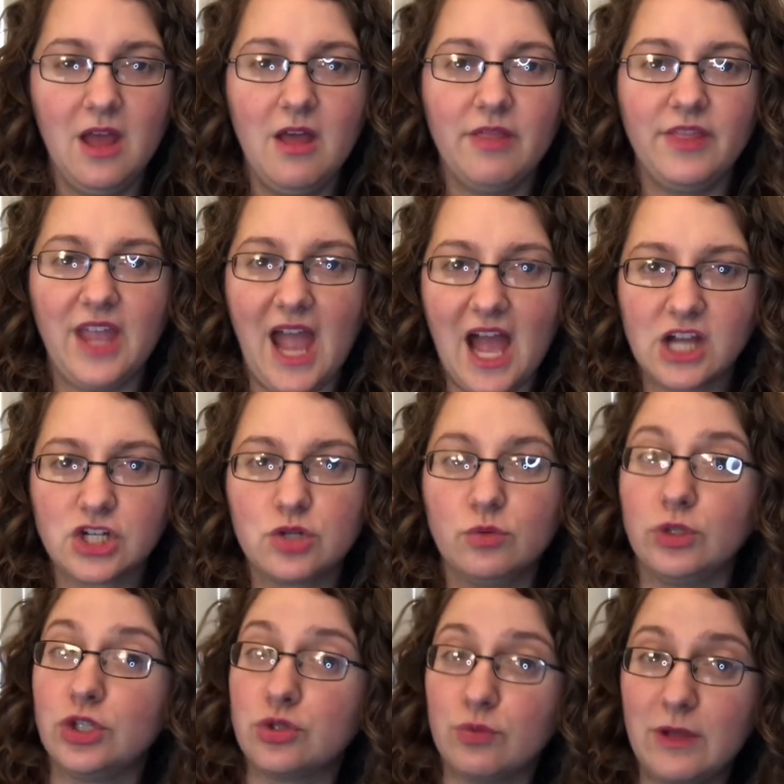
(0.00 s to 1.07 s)
the actual
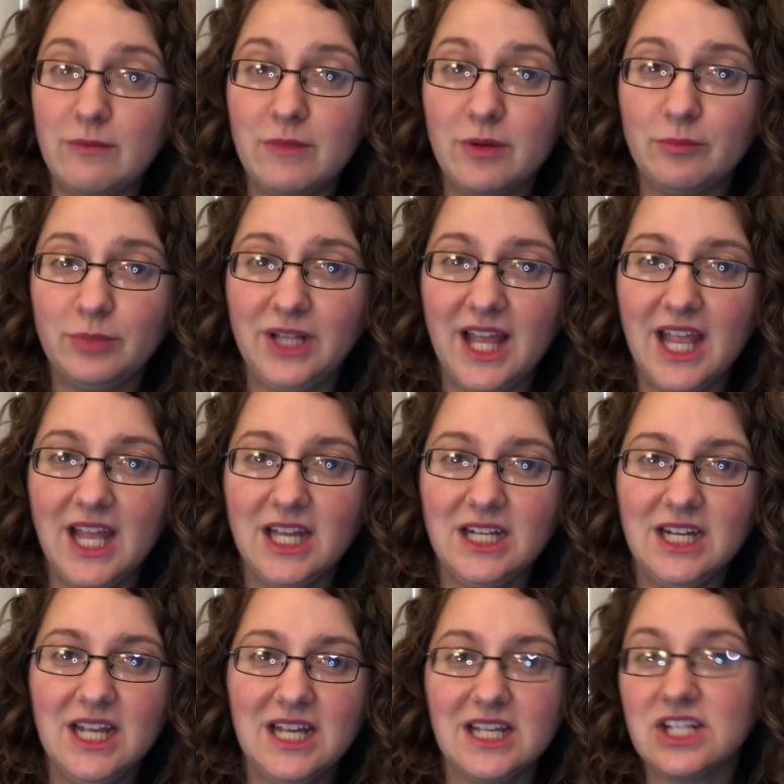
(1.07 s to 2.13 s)
treatment plan
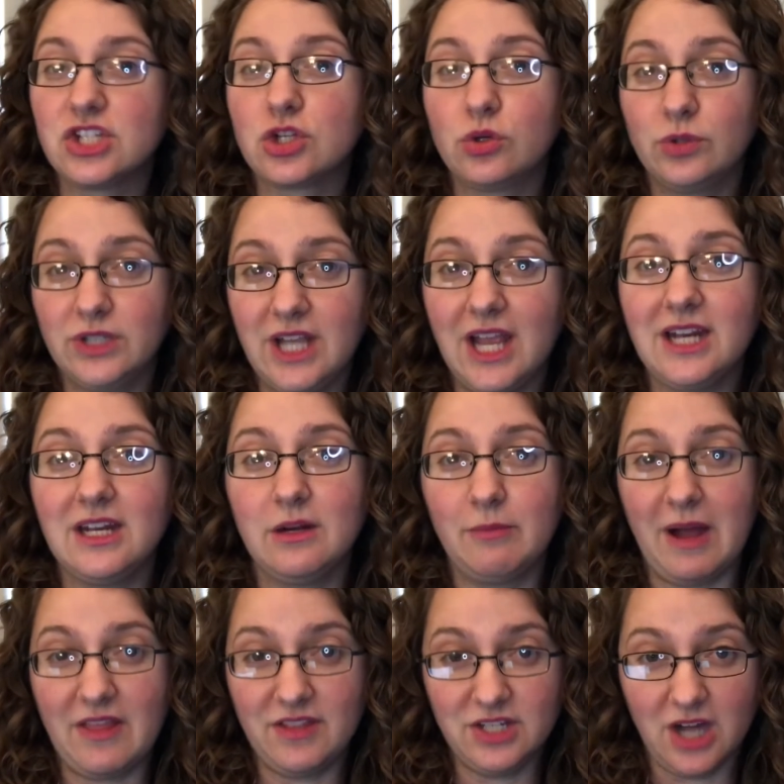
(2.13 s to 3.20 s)
is created by
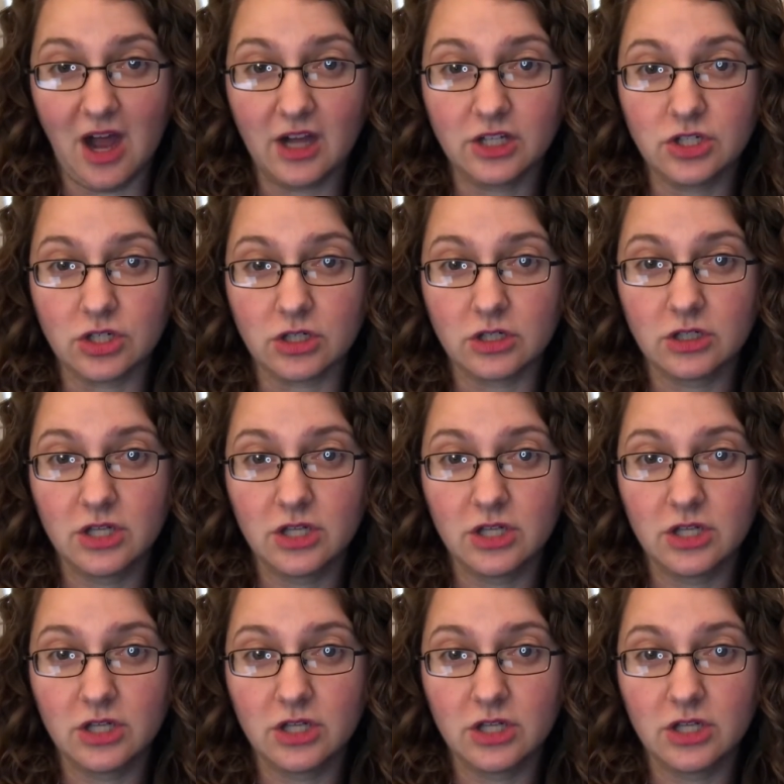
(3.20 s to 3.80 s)
the doctor,